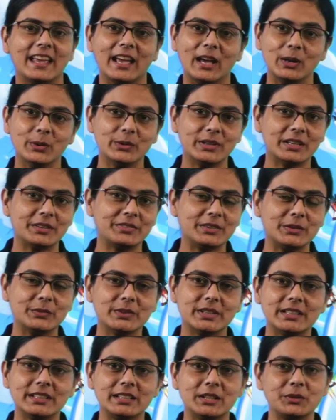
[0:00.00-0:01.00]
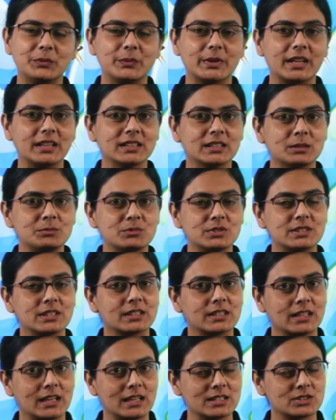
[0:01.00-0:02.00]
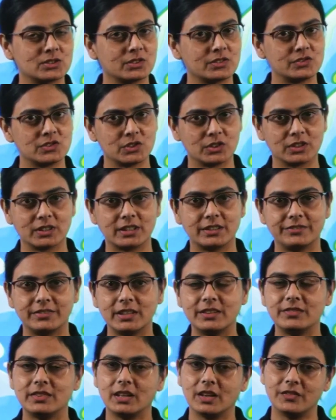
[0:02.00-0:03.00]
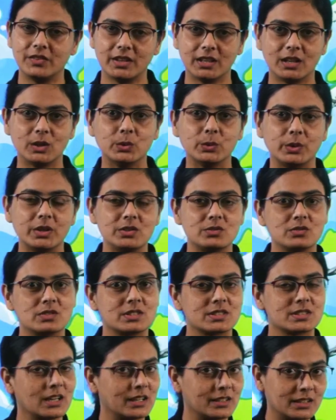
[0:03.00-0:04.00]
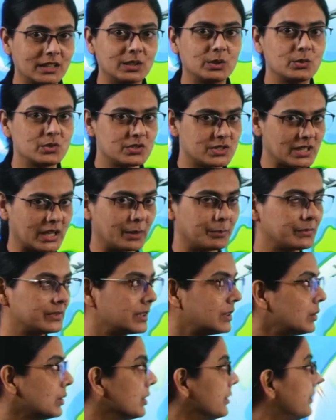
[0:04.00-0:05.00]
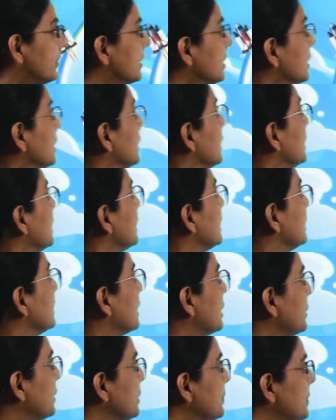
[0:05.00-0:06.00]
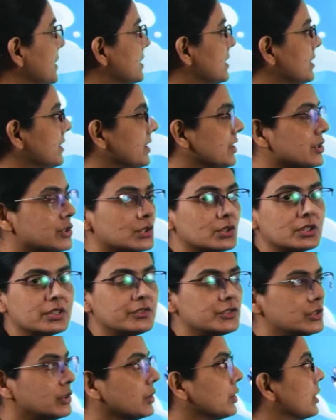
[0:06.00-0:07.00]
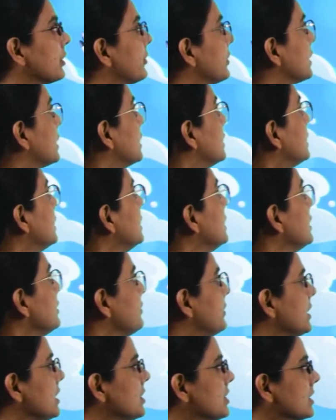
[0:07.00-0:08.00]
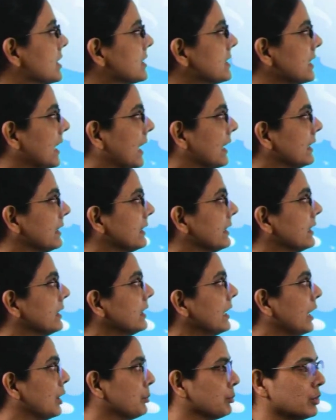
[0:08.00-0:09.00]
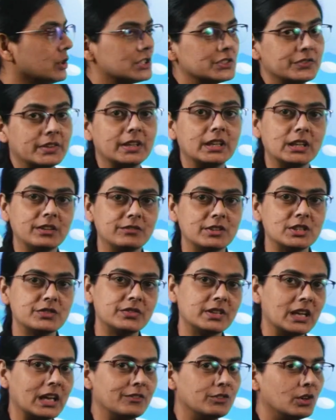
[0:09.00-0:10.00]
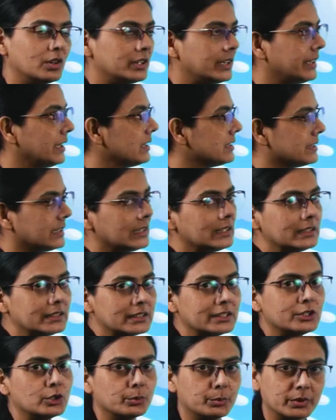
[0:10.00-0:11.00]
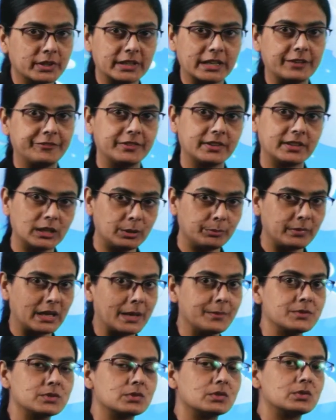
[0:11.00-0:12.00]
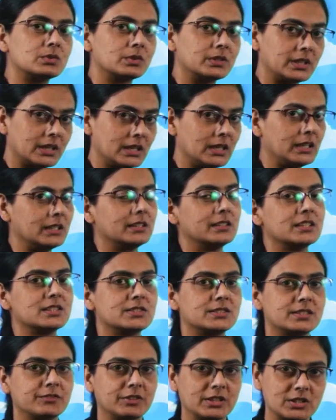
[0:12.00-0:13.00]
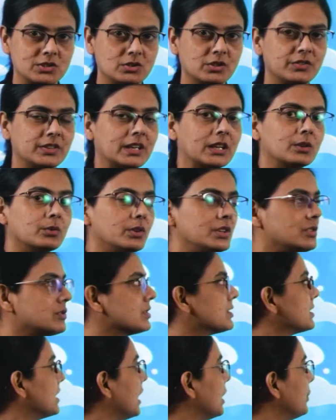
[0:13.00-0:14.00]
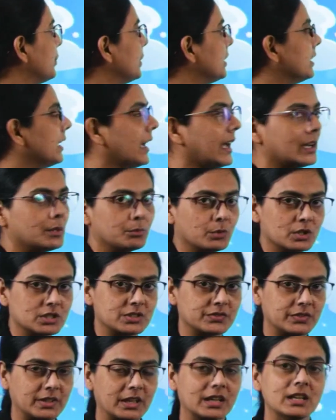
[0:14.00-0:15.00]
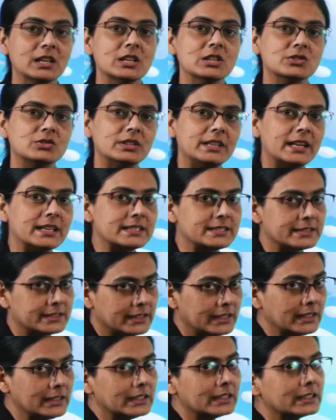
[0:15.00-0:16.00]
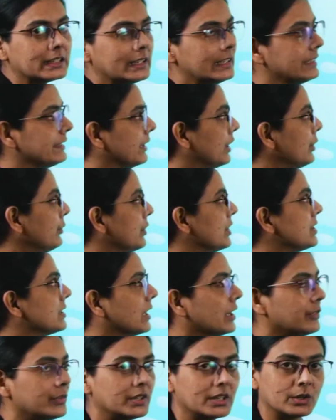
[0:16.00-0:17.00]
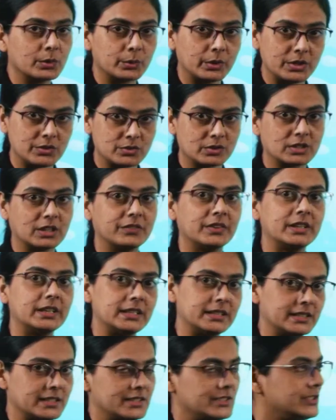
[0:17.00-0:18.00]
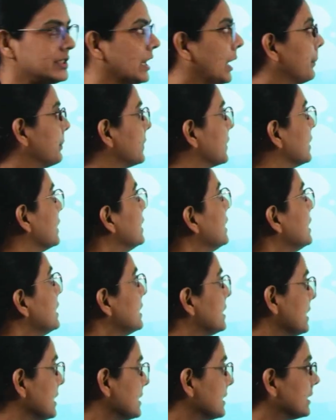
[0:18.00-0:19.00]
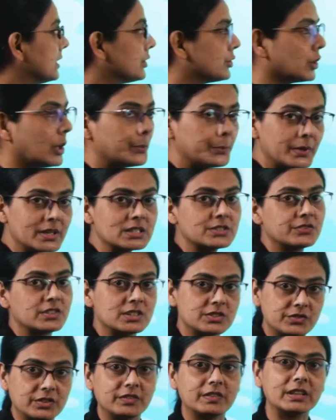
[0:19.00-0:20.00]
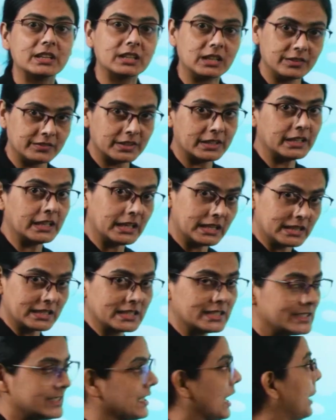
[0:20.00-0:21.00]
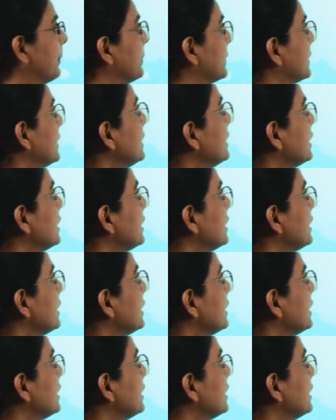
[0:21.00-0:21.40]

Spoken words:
Hello everyone and welcome to the class of geography where we are going to start a new chapter of the representation of geographical features and the atmosphere, in which we have already seen the topographical maps. So today in this video we are going to start with the atmosphere. So let's see the content which we are going to cover in this chapter. These are the topics which we will cover in this chapter.